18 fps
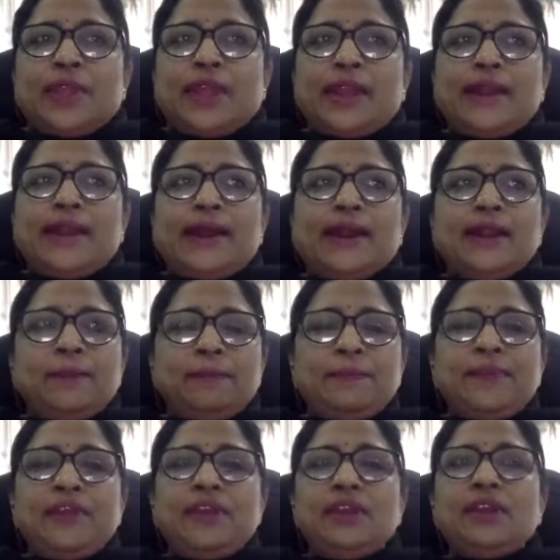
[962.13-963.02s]
And
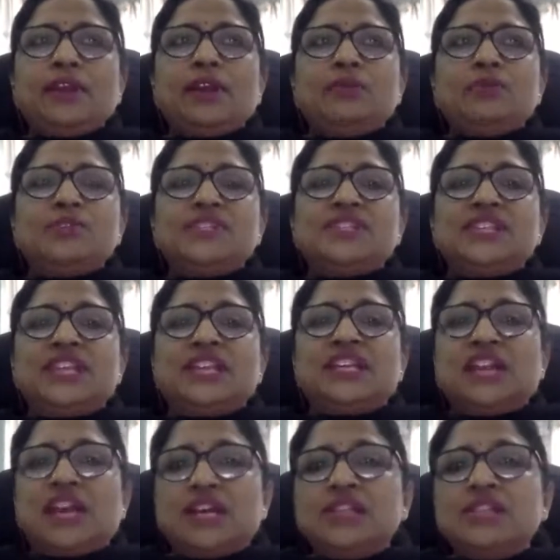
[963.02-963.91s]
IP, I would
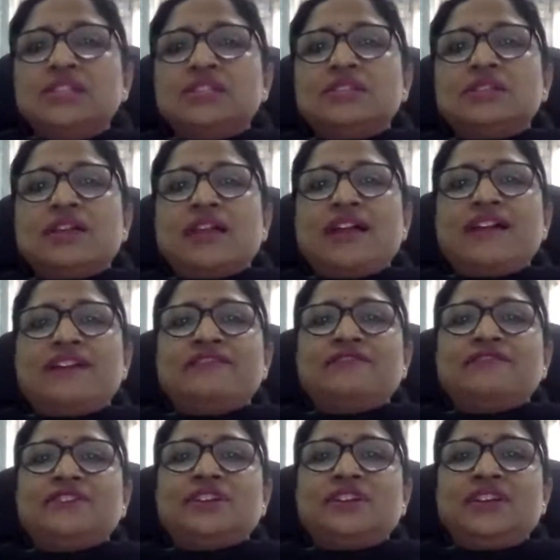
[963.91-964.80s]
say, does
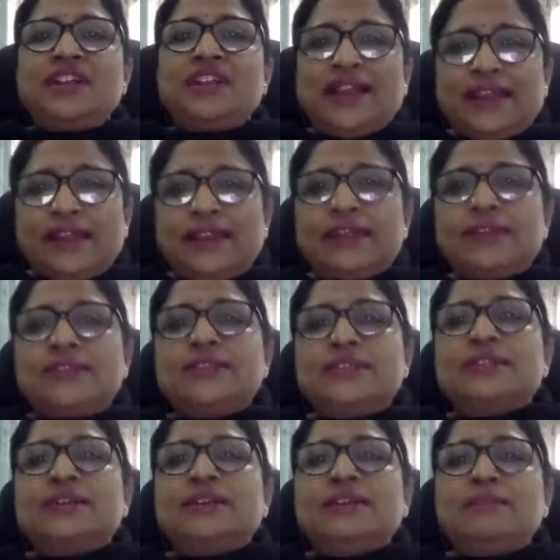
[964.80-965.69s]
have a
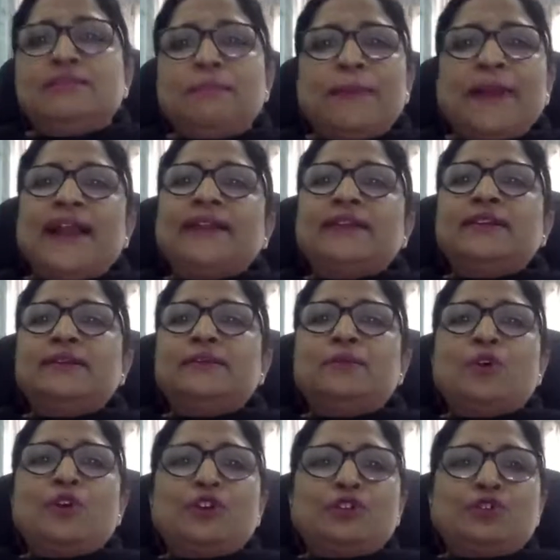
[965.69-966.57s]
direct impact
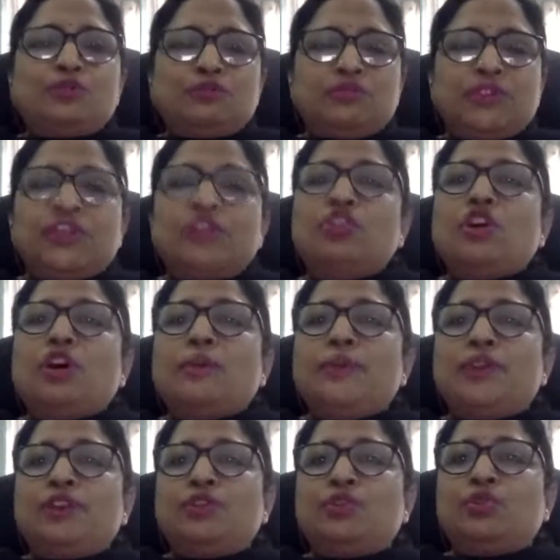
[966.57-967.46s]
upon
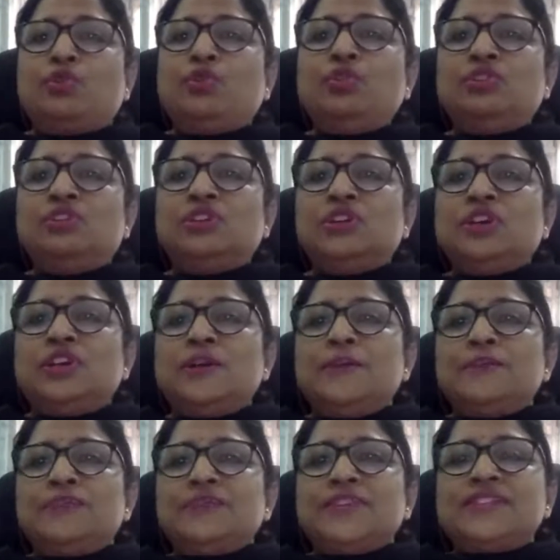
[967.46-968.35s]
economic growth,
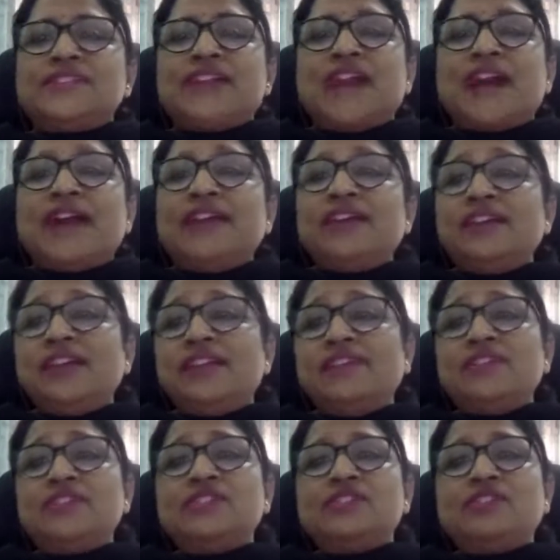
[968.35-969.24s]
as higher
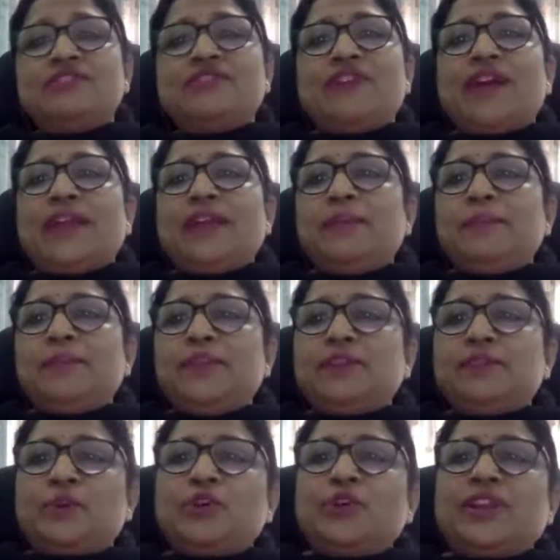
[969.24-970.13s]
levels of
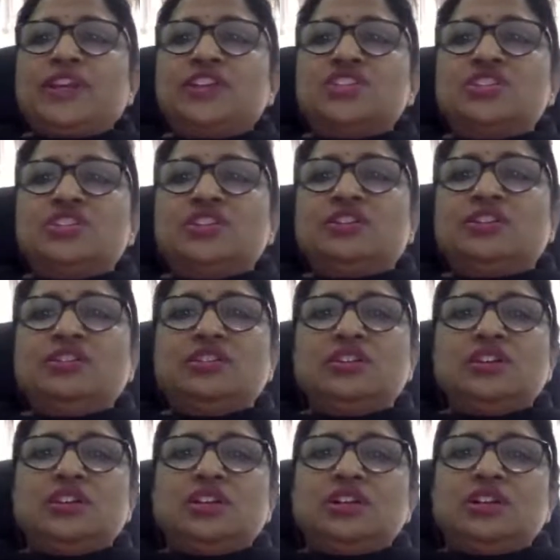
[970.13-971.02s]
IP protection